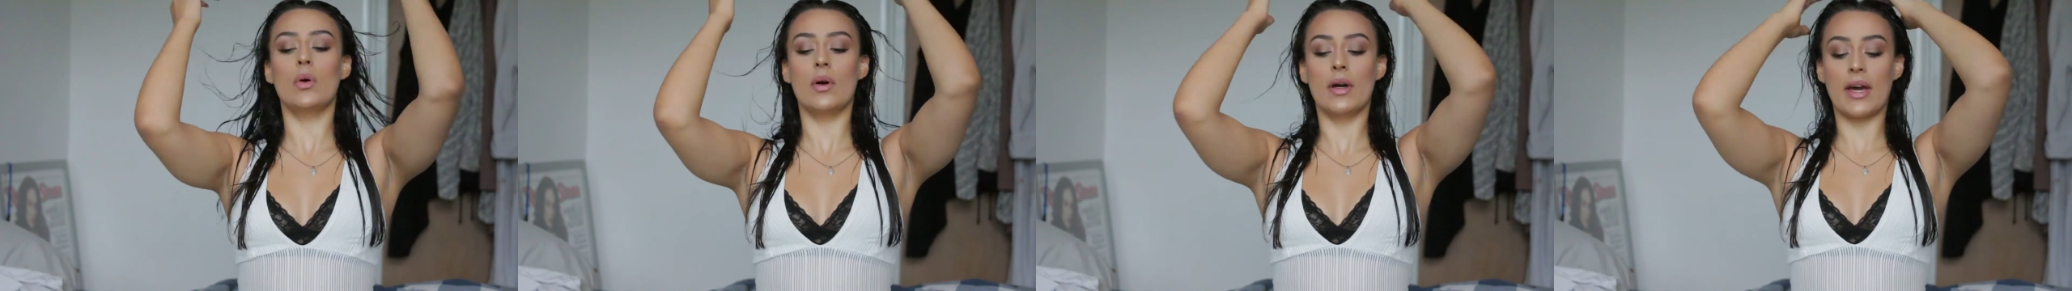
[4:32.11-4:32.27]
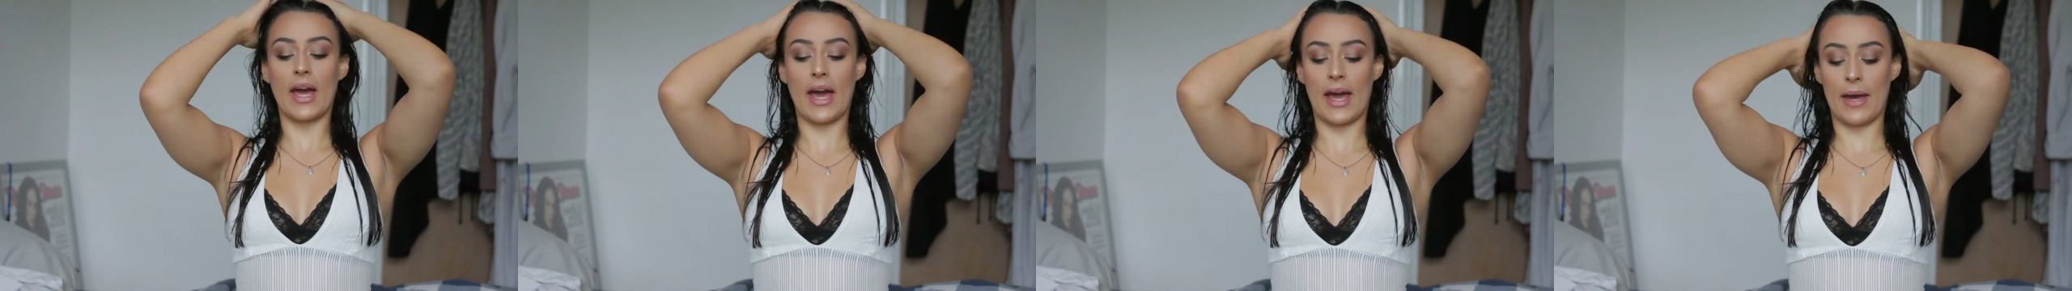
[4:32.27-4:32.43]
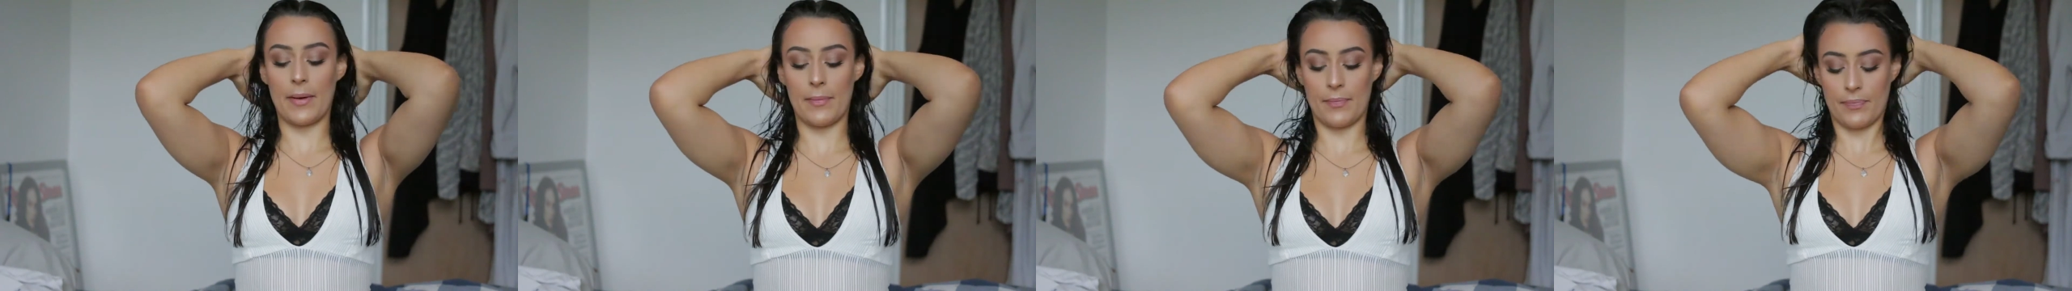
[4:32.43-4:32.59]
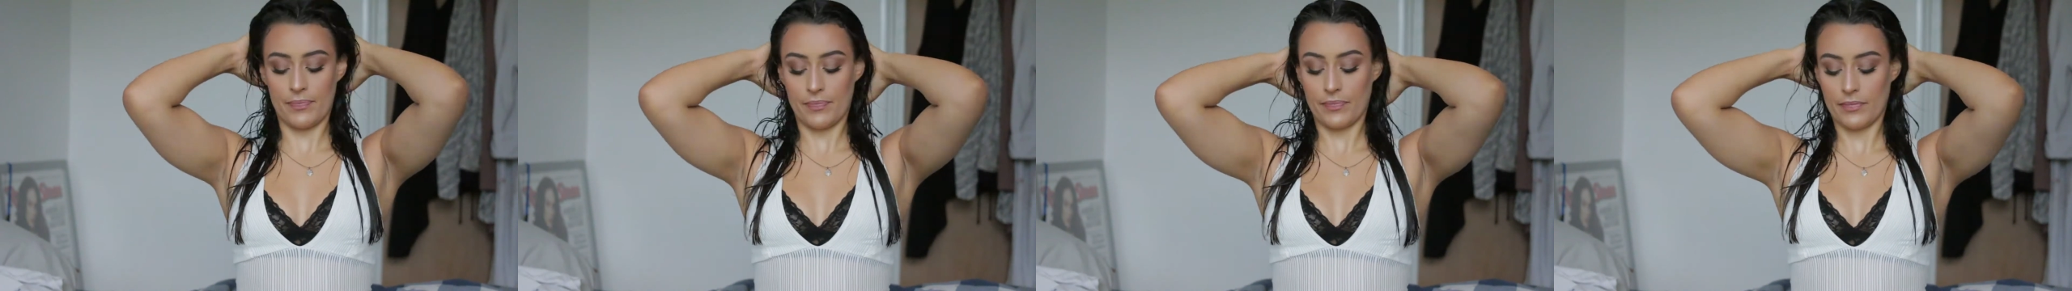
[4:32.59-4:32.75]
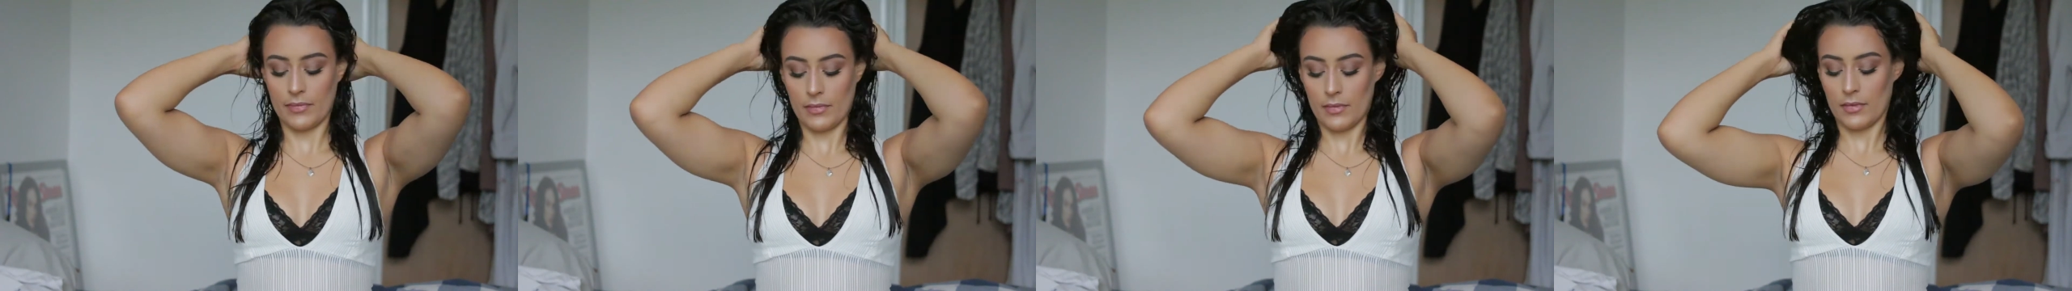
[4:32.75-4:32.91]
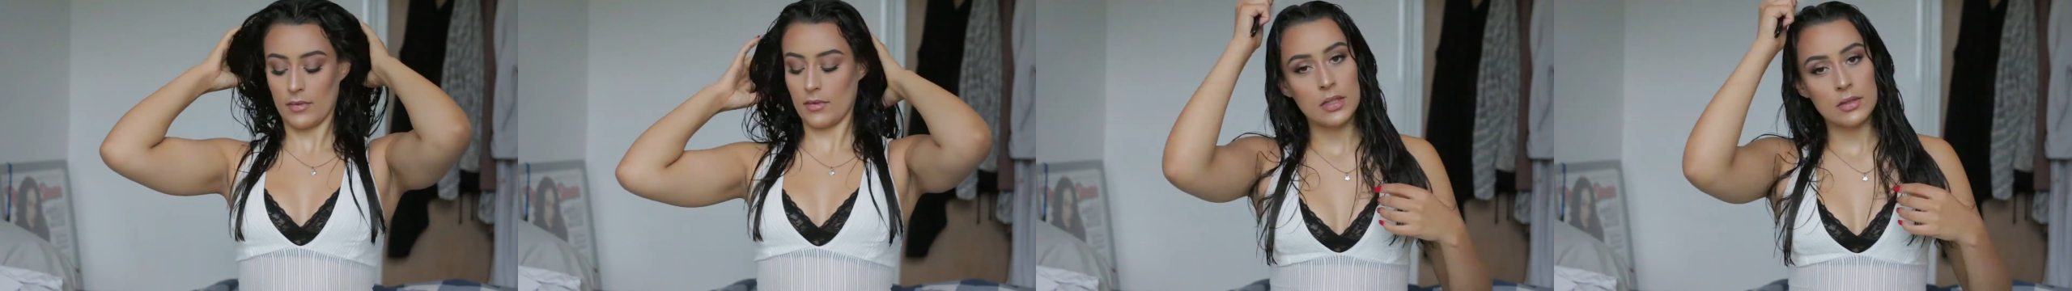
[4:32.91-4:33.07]
Okay,
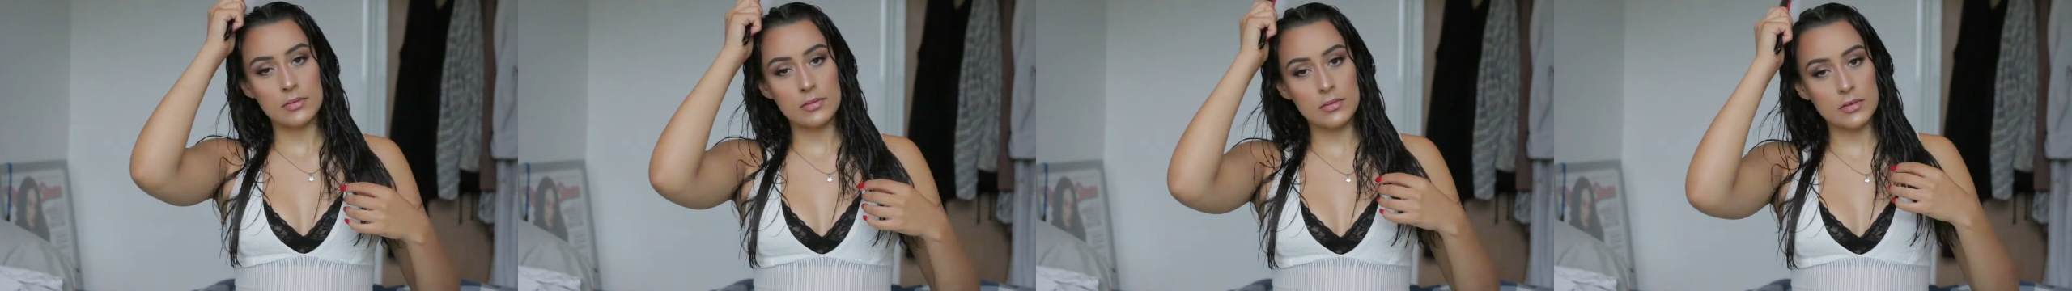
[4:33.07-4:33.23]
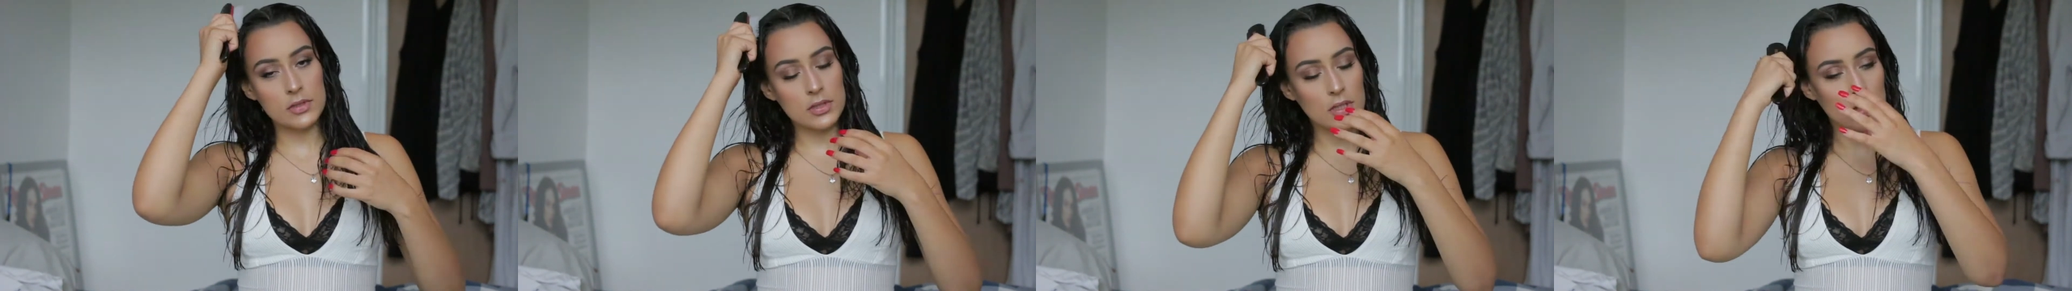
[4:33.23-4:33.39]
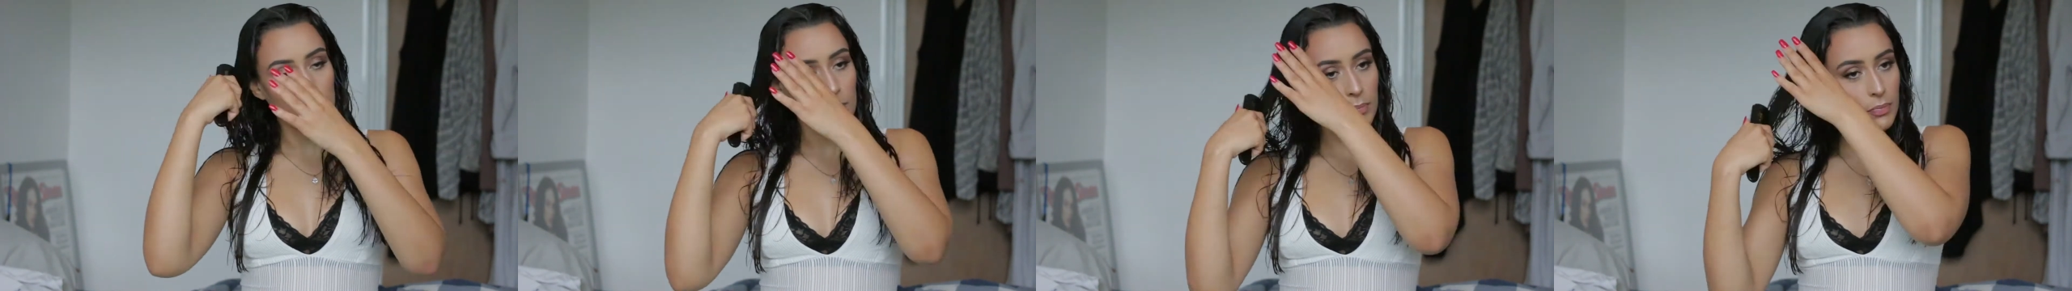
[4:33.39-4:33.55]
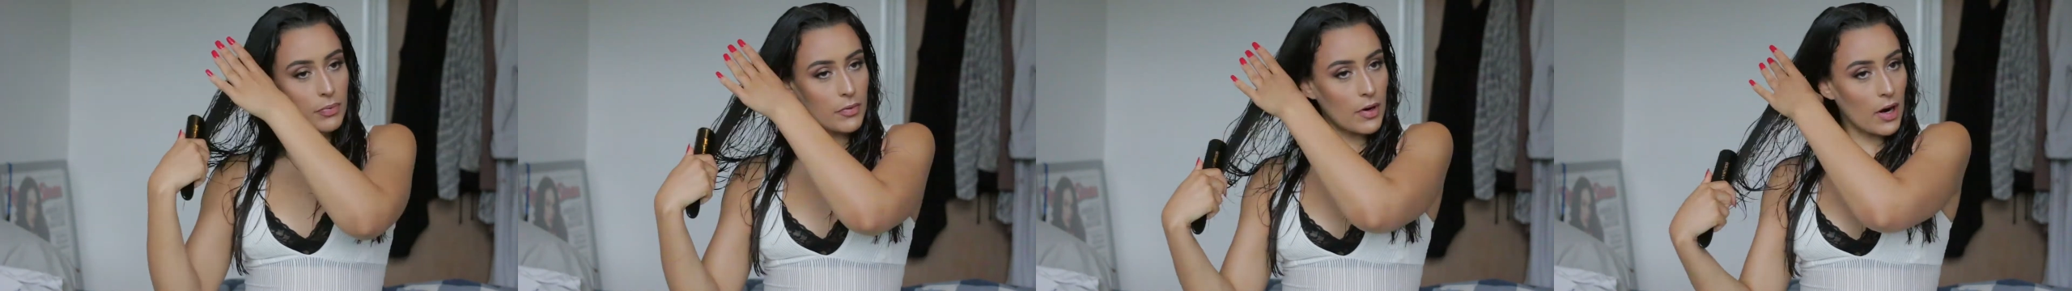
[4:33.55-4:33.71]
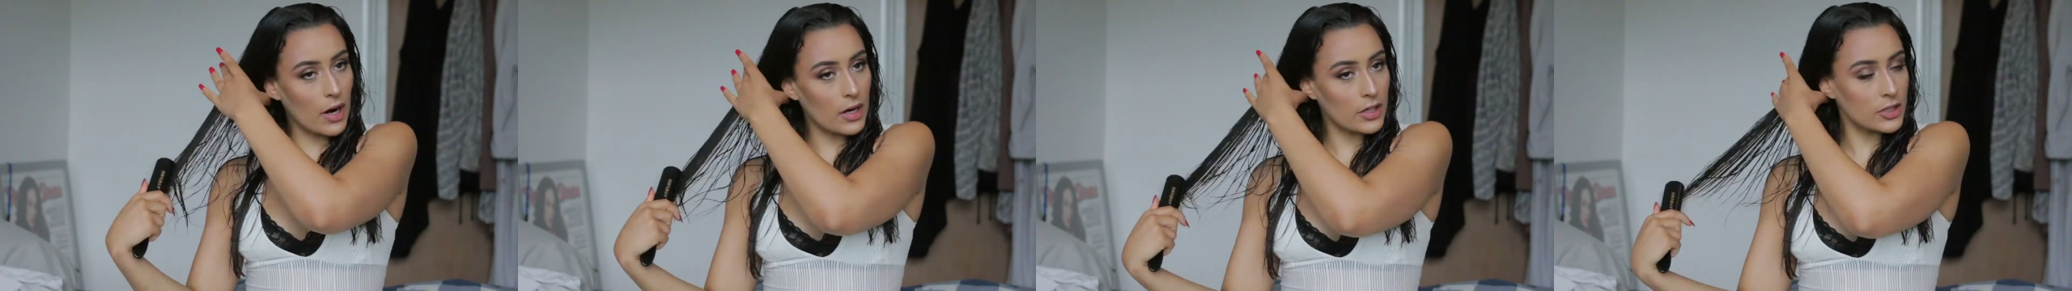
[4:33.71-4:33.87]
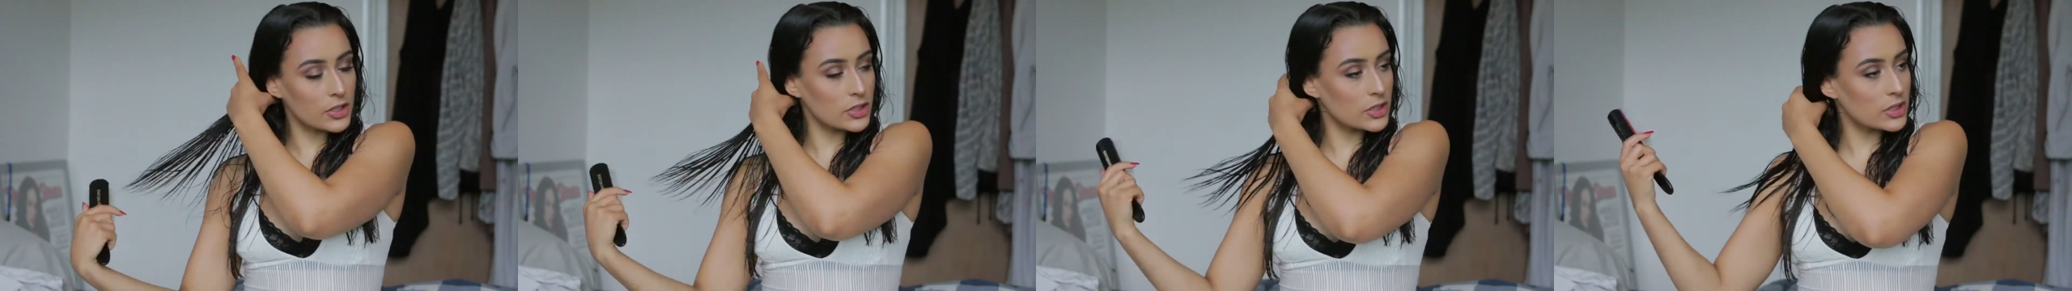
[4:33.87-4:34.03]
I'm just going to
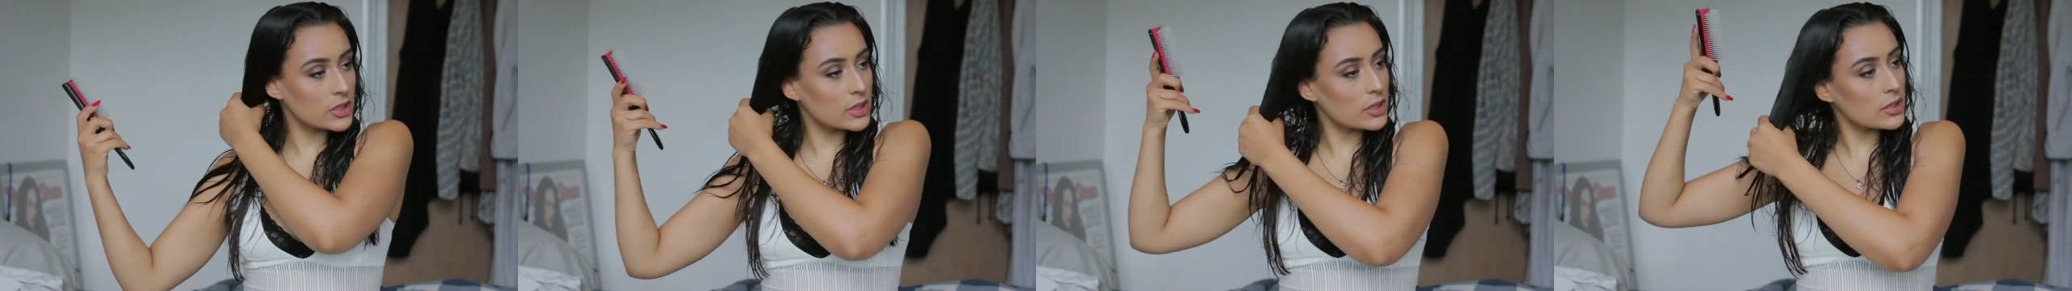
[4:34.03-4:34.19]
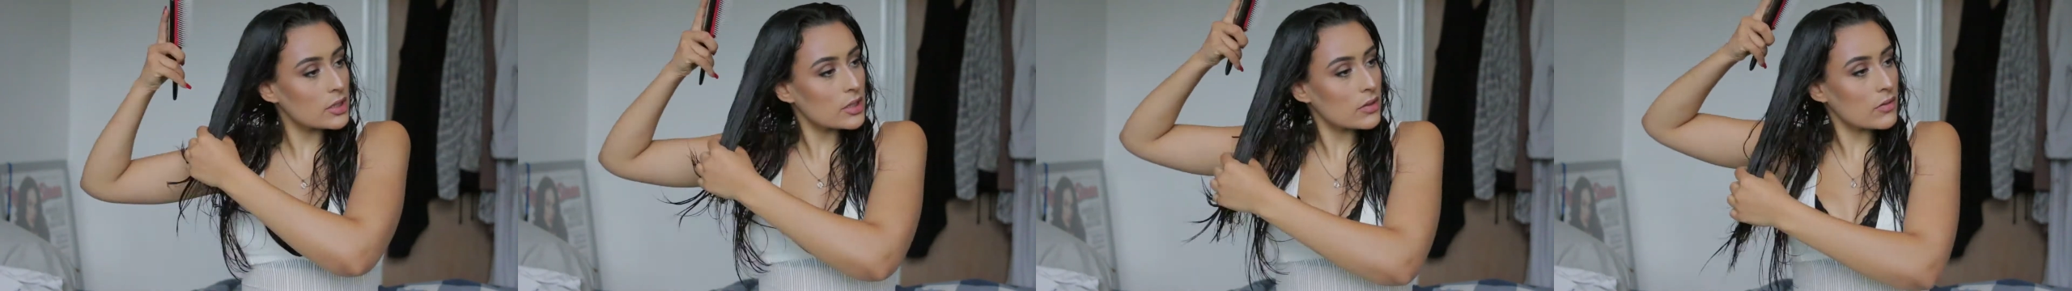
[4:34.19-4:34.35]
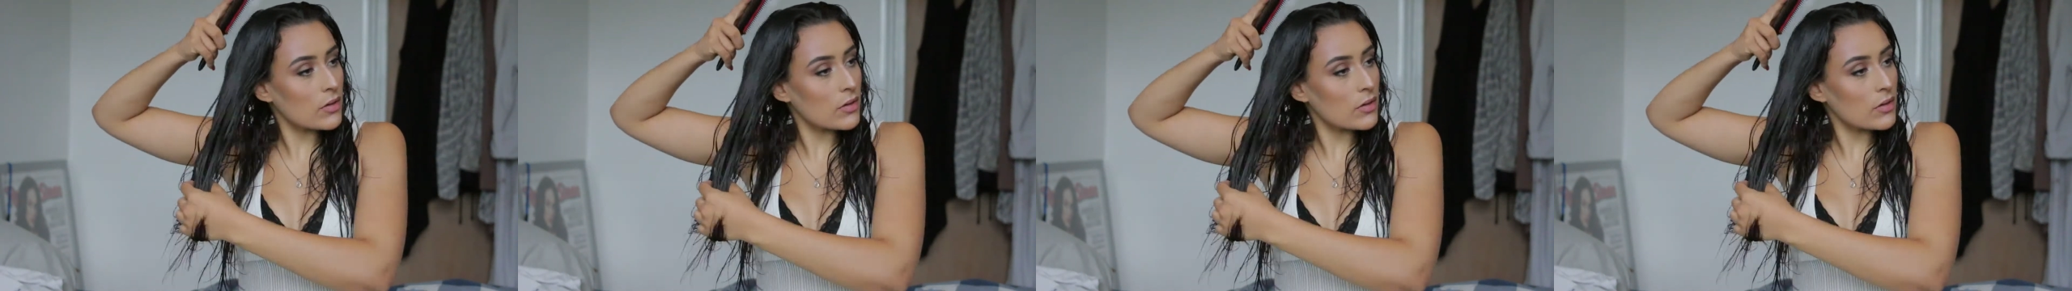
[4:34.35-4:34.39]
brush